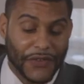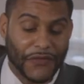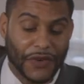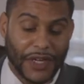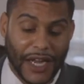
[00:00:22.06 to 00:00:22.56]

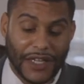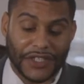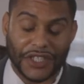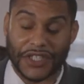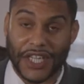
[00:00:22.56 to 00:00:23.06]
for
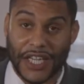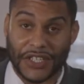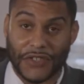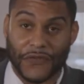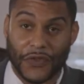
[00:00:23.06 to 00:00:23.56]
college
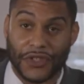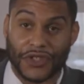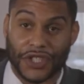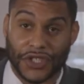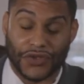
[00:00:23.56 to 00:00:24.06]
education for your
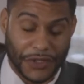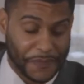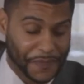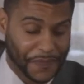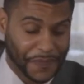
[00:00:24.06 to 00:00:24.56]
children.
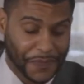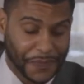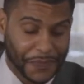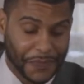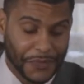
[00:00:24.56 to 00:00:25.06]

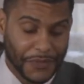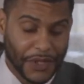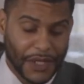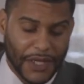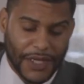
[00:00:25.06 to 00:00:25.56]

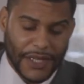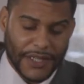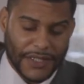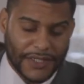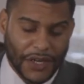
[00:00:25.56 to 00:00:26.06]

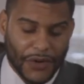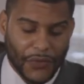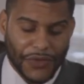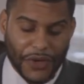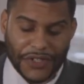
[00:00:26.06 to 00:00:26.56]
Let's start
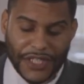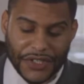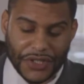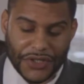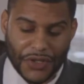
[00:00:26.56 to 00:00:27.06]
with our
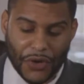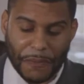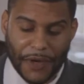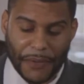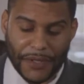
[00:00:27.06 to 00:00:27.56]
teachers or
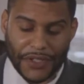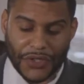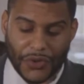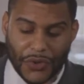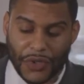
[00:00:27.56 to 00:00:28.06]
public
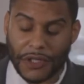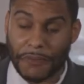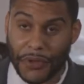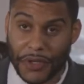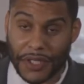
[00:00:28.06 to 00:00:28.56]
school
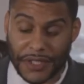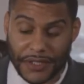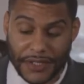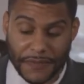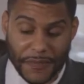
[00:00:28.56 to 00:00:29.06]

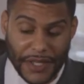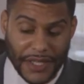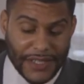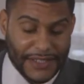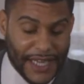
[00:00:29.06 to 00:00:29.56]
employees,
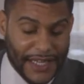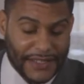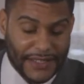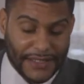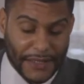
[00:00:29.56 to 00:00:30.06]

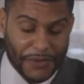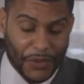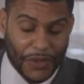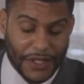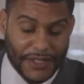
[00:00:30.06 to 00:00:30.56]
tax-exempt
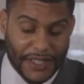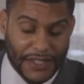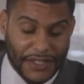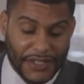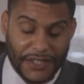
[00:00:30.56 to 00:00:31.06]

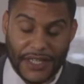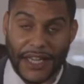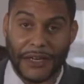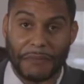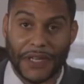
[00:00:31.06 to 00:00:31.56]
organizations,
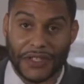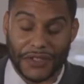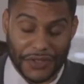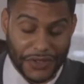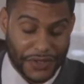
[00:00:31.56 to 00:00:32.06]
and
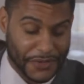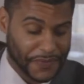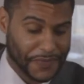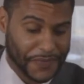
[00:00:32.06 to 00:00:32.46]
ministers.